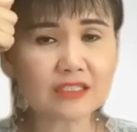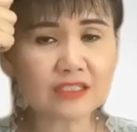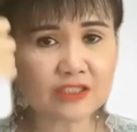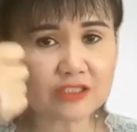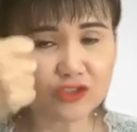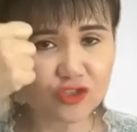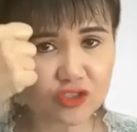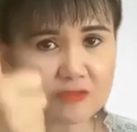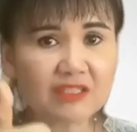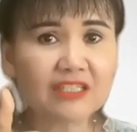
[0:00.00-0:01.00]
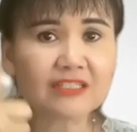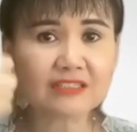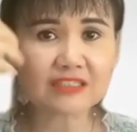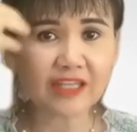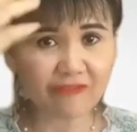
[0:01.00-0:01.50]

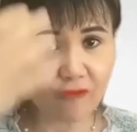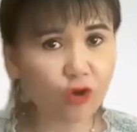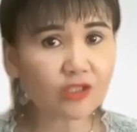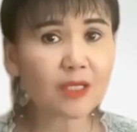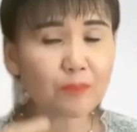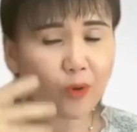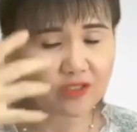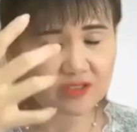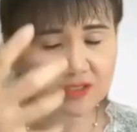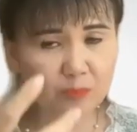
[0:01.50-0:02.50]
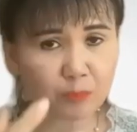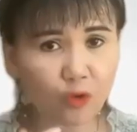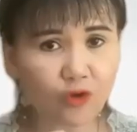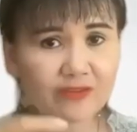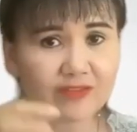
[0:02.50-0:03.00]
gave all the positive
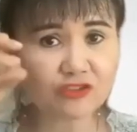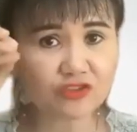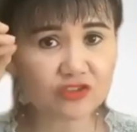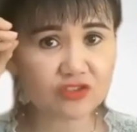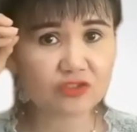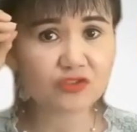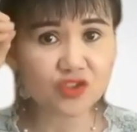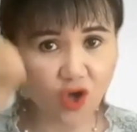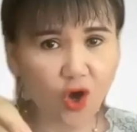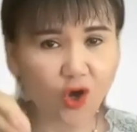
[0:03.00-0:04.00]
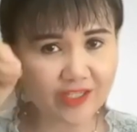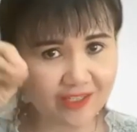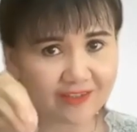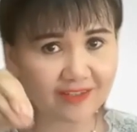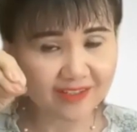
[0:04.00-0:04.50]
points that she saw
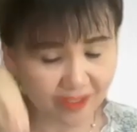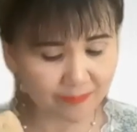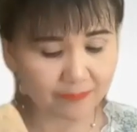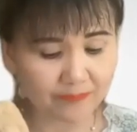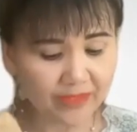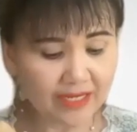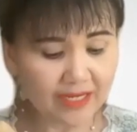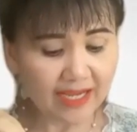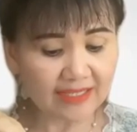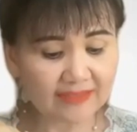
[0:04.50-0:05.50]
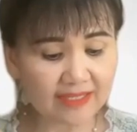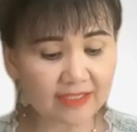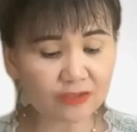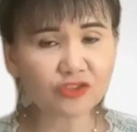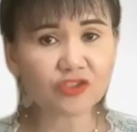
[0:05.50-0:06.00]
in him, and
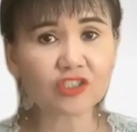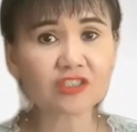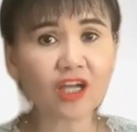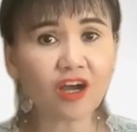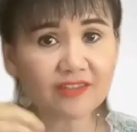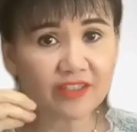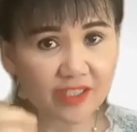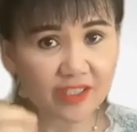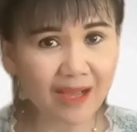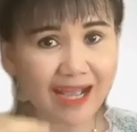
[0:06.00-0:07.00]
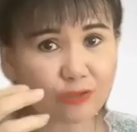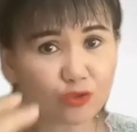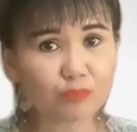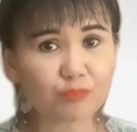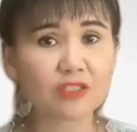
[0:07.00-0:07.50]
then she taught him how
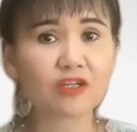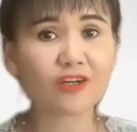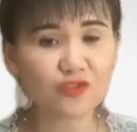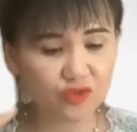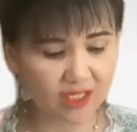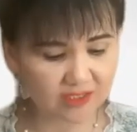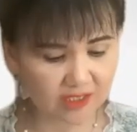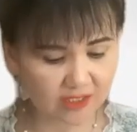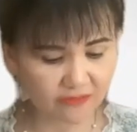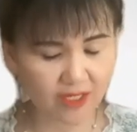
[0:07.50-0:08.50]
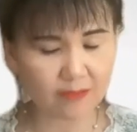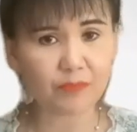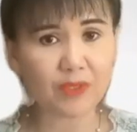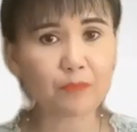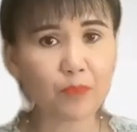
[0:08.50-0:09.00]
to be constructive and
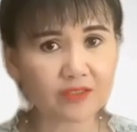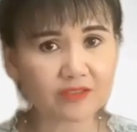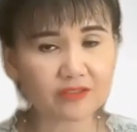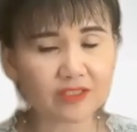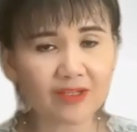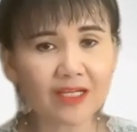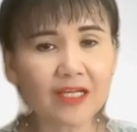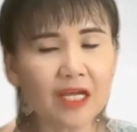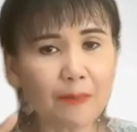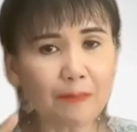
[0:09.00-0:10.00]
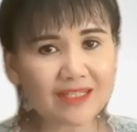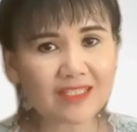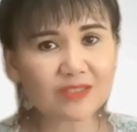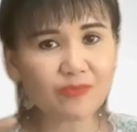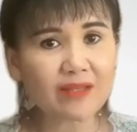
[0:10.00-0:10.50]
be positive. Because
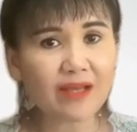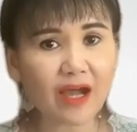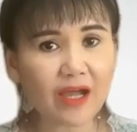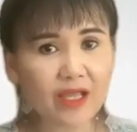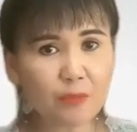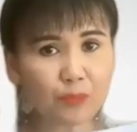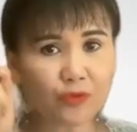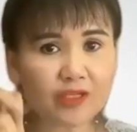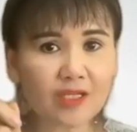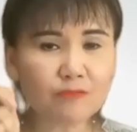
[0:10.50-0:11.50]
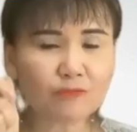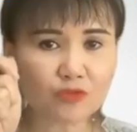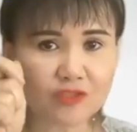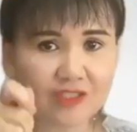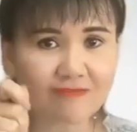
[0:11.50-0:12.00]
when I put him
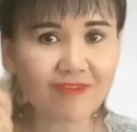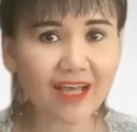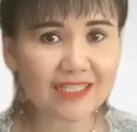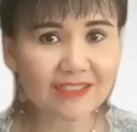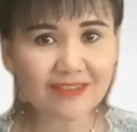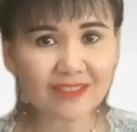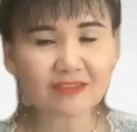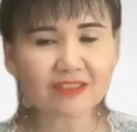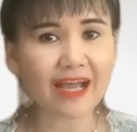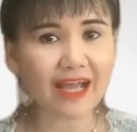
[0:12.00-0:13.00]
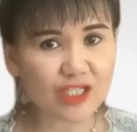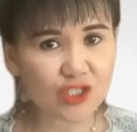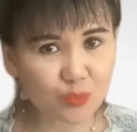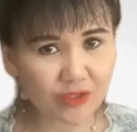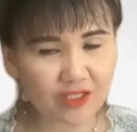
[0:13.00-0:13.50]
to evaluate the
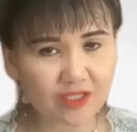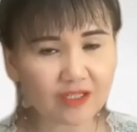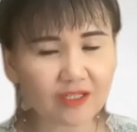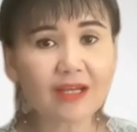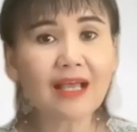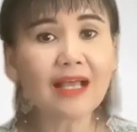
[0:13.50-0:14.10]
icebreaker,